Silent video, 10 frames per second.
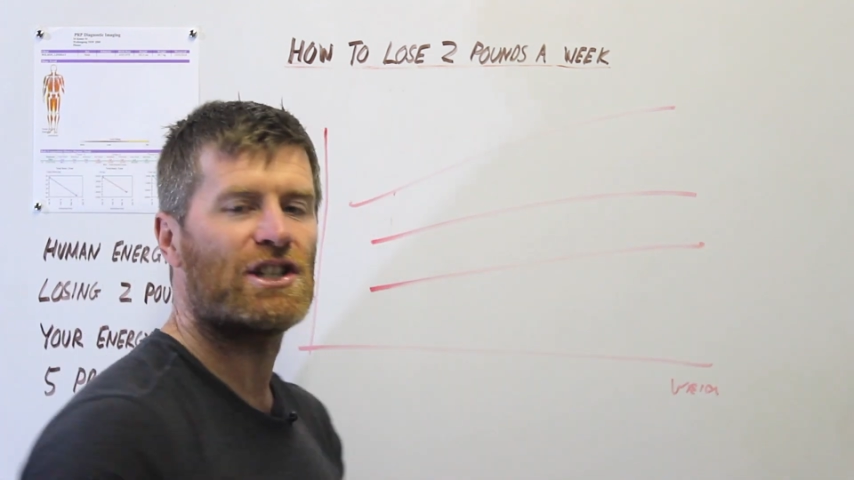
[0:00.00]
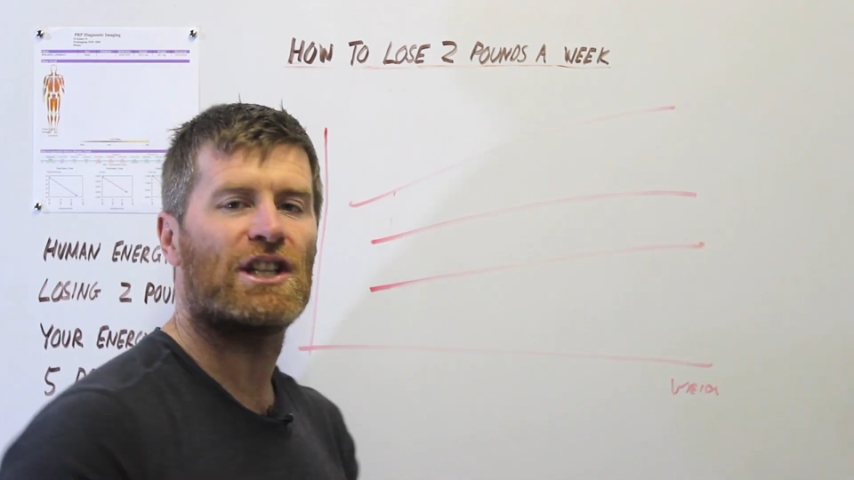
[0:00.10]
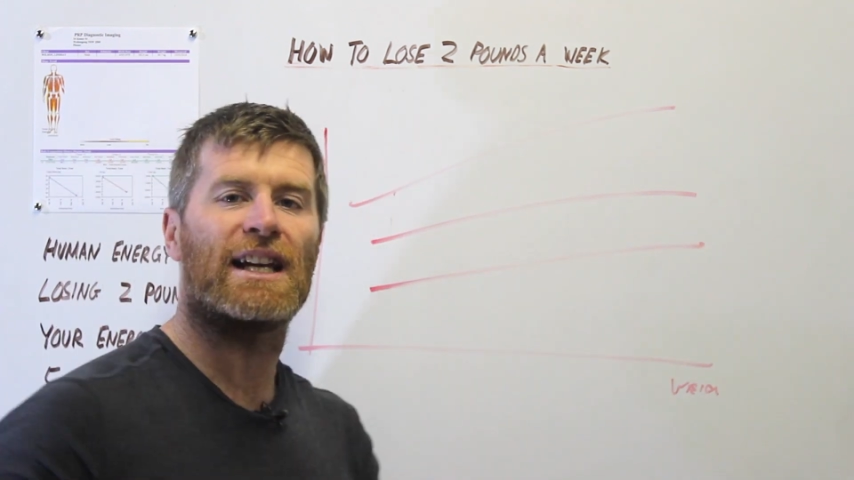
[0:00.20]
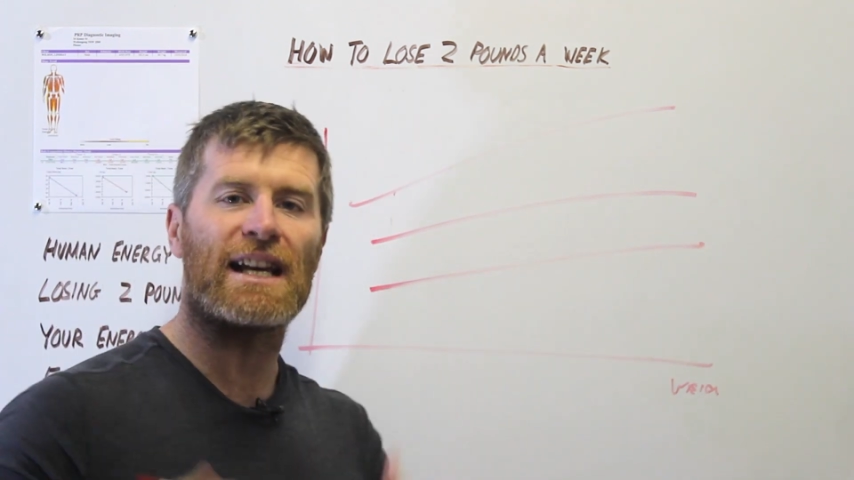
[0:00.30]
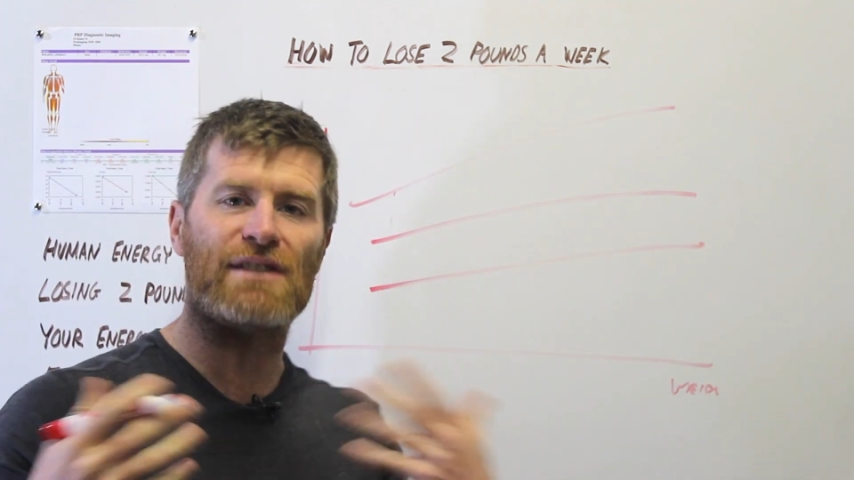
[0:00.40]

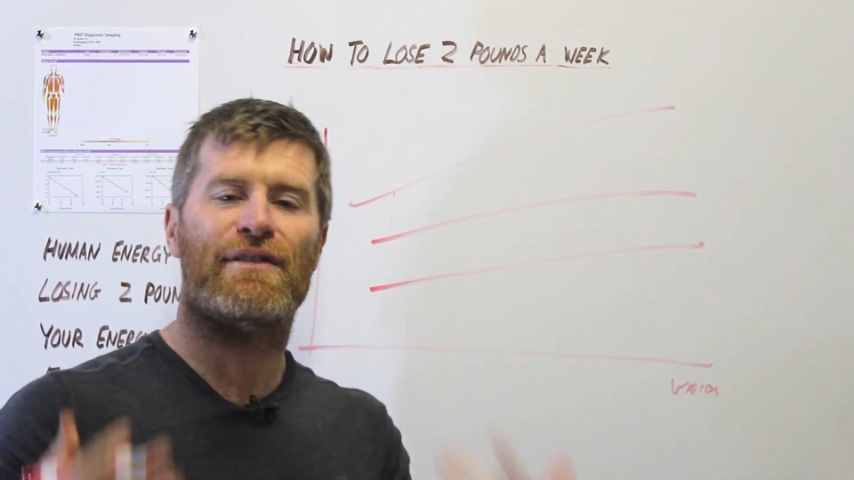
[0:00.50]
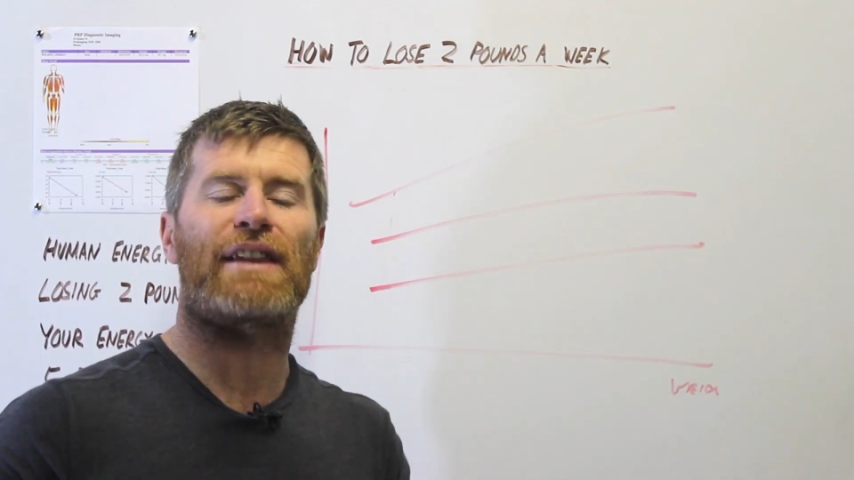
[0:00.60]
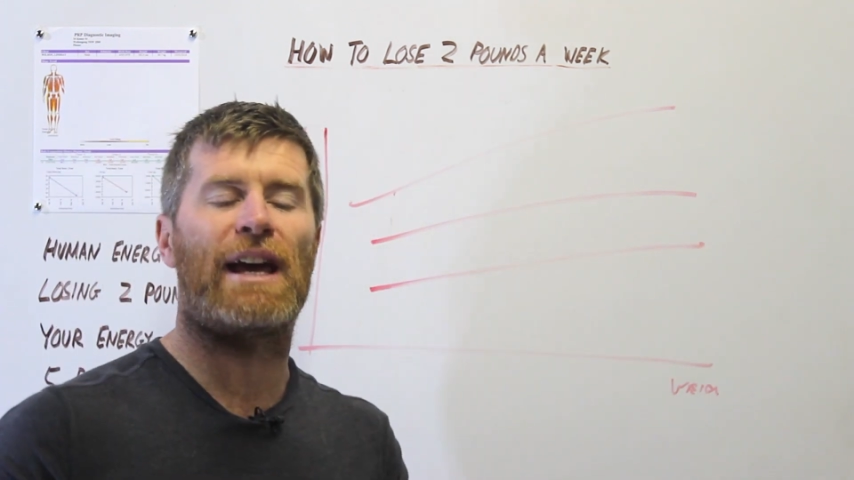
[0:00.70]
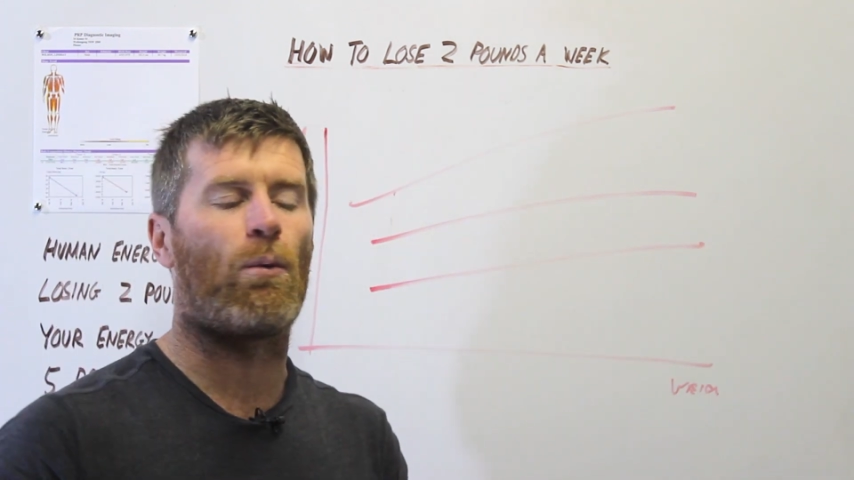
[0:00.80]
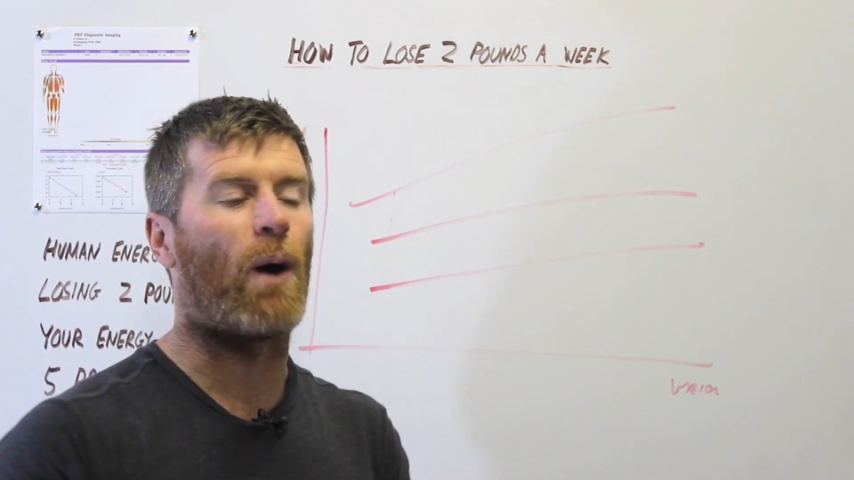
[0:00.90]
energy needs
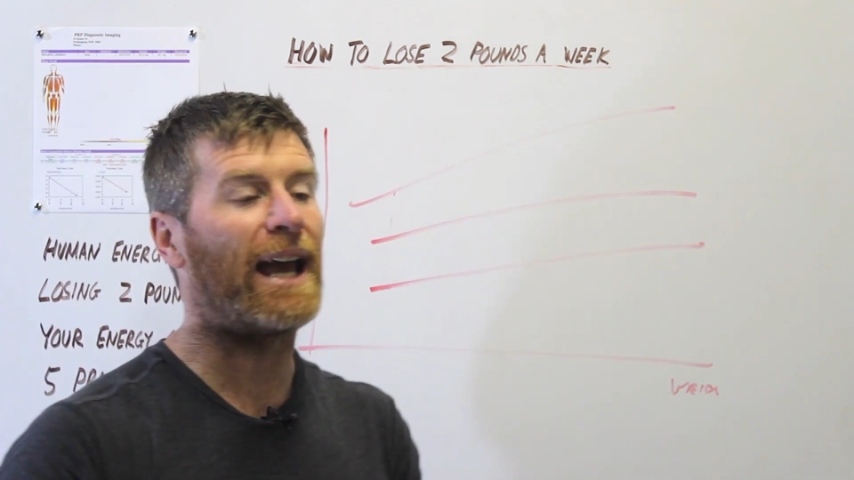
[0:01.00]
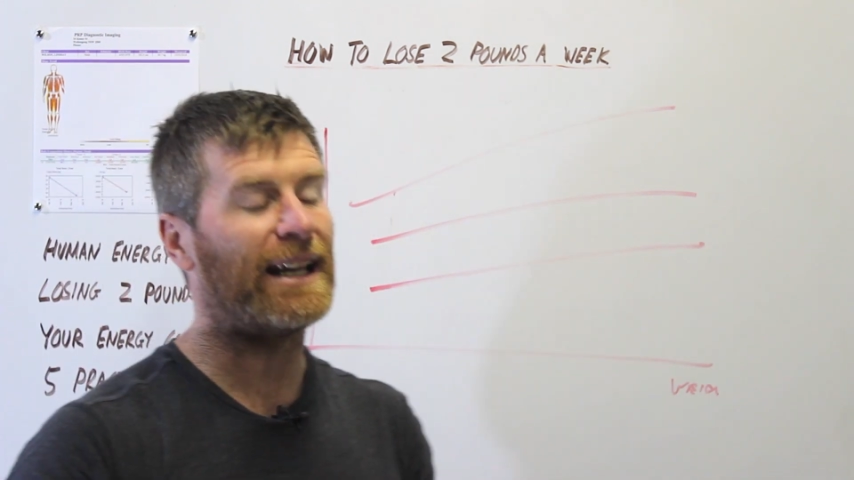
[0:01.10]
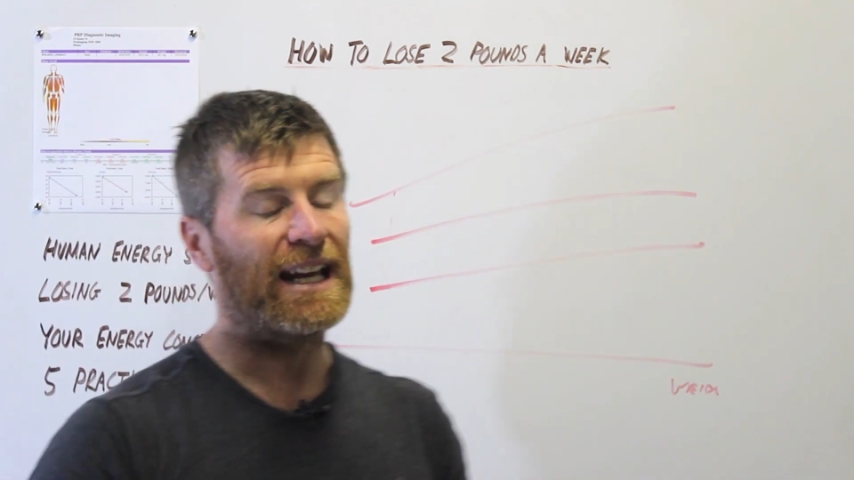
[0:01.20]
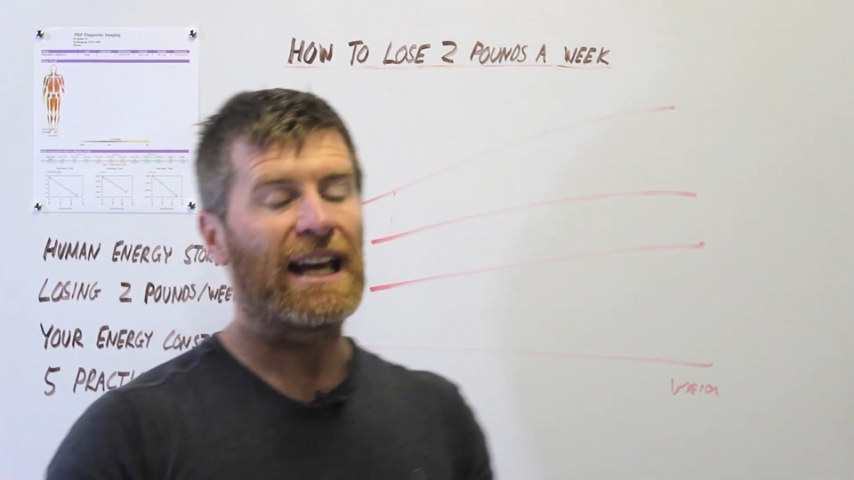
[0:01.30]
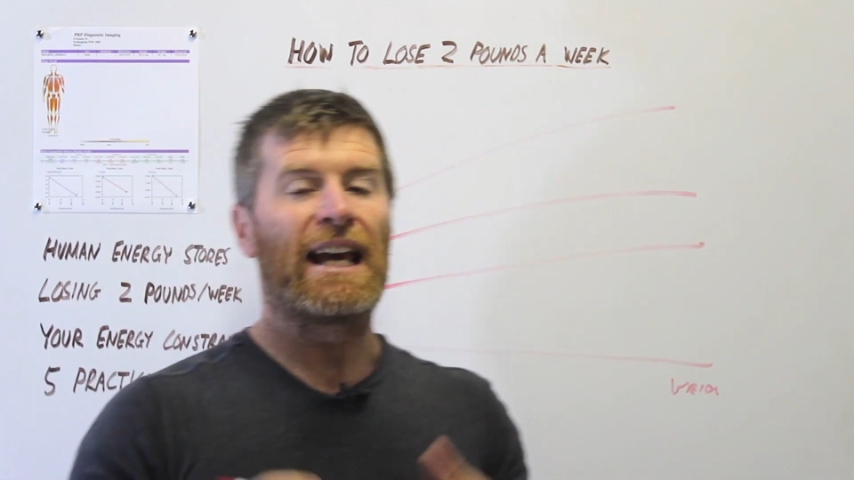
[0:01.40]
for their weight,